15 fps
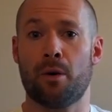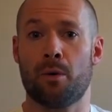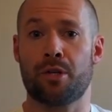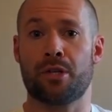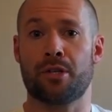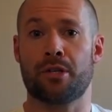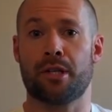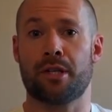
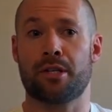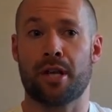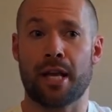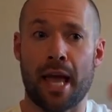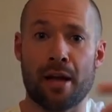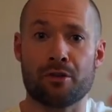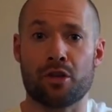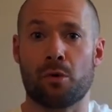which is a
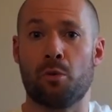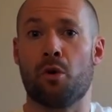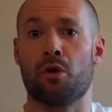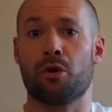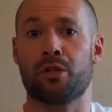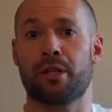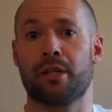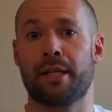psychiatric
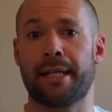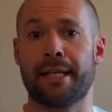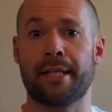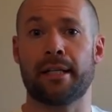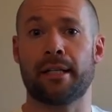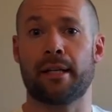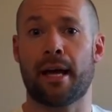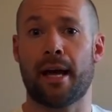ward
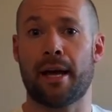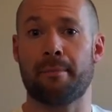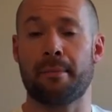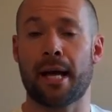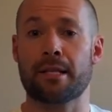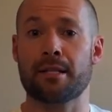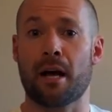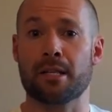in
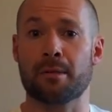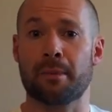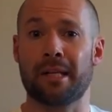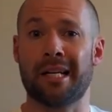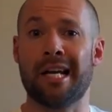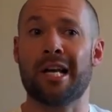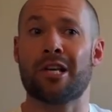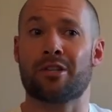Nest
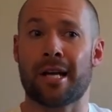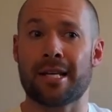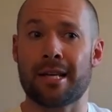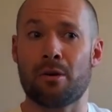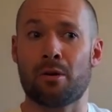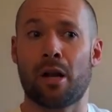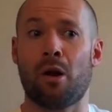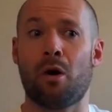Hospital. So that's
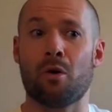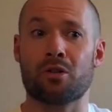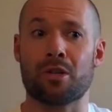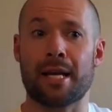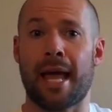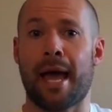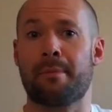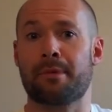how close
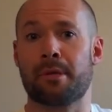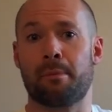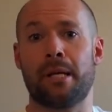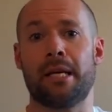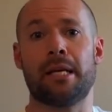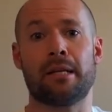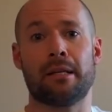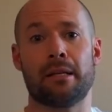I came to
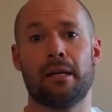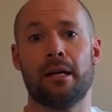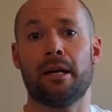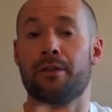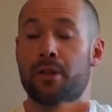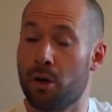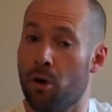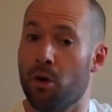
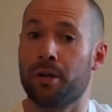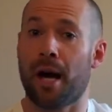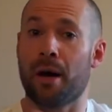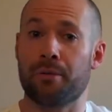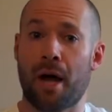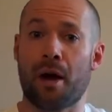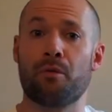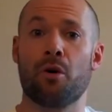going
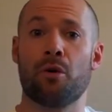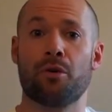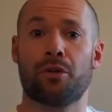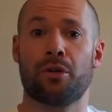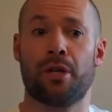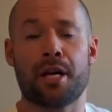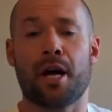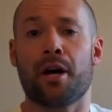down that
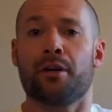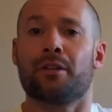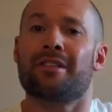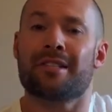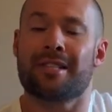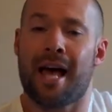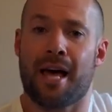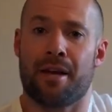road. You got to
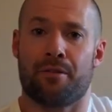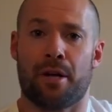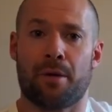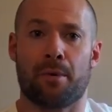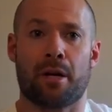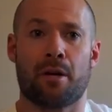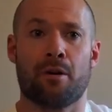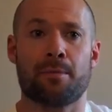understand,
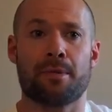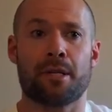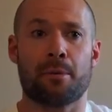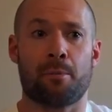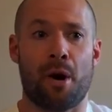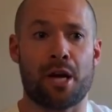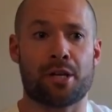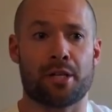right, when it comes to
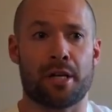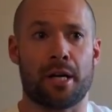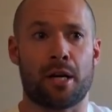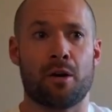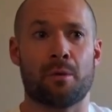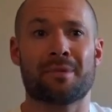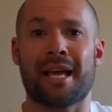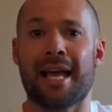depression and
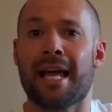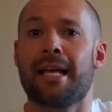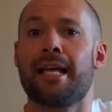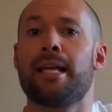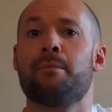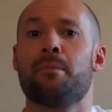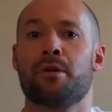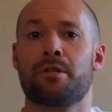it comes to
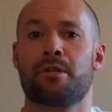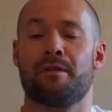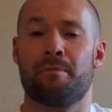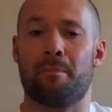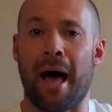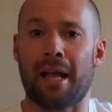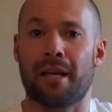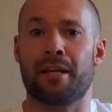18 months
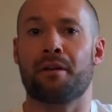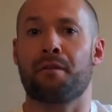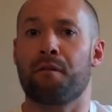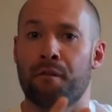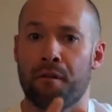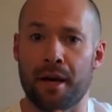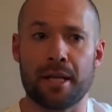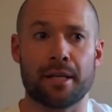of battling and
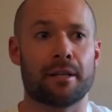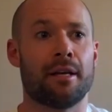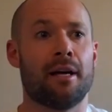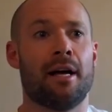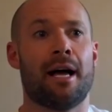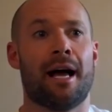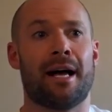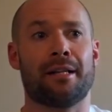fighting,
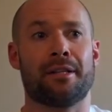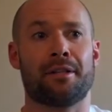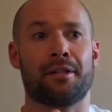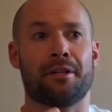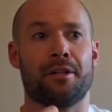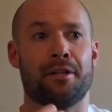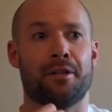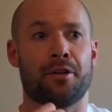and
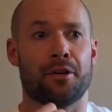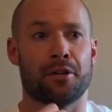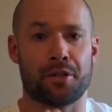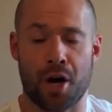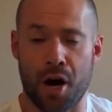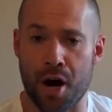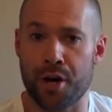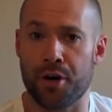you're
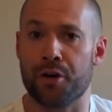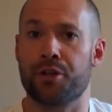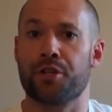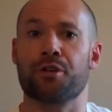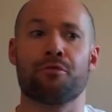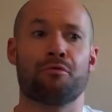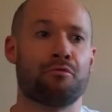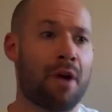tired,
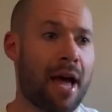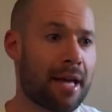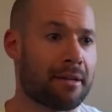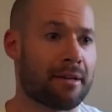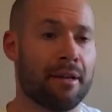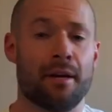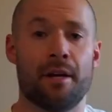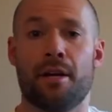you're wrecked,